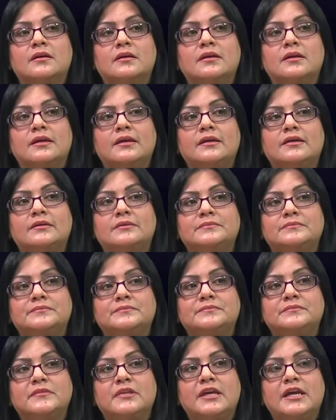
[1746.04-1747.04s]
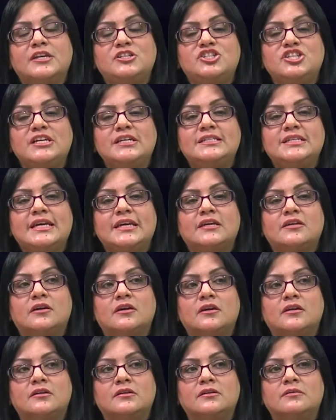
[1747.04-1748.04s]
Yeah. And she had taken
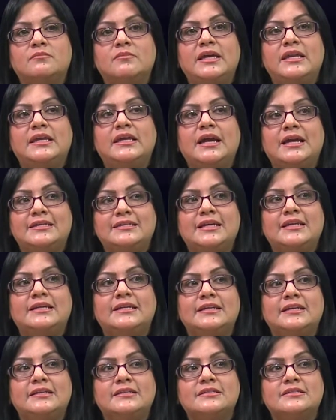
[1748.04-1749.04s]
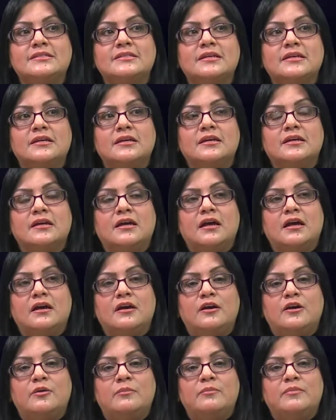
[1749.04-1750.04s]
on many identities.
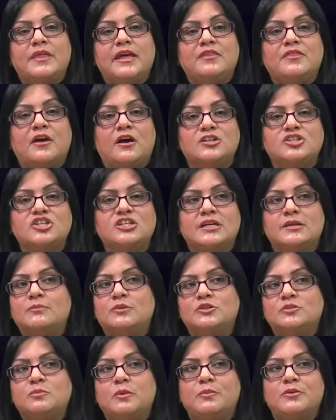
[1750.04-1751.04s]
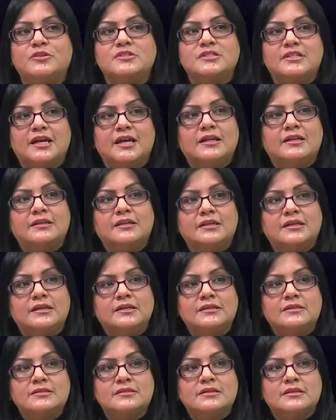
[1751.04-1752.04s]
They thought she had multiple
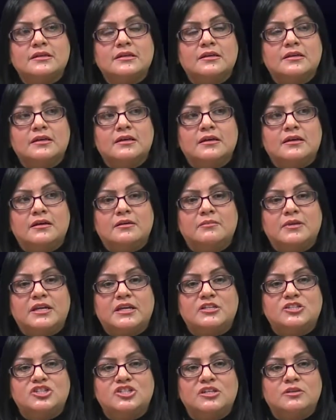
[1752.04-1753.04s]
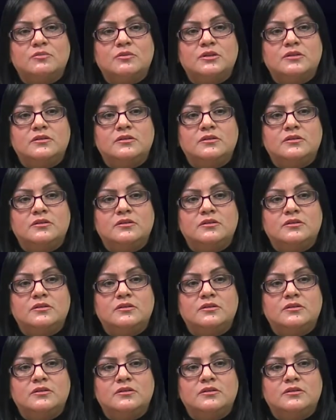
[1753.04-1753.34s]
personalities because she would